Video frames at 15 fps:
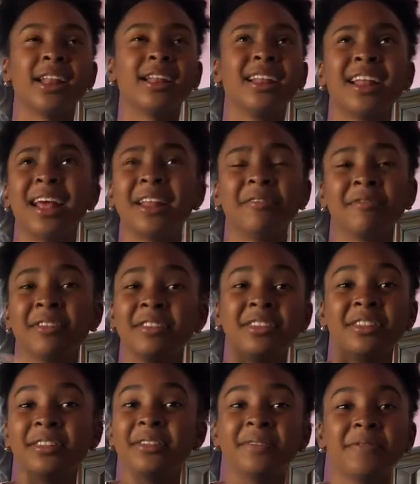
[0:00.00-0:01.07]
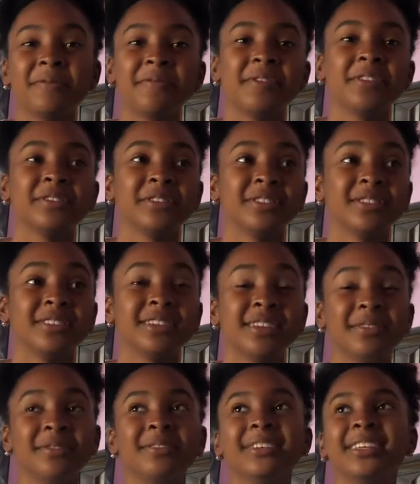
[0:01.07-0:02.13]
And I didn't even feel it. So I was just like, oh,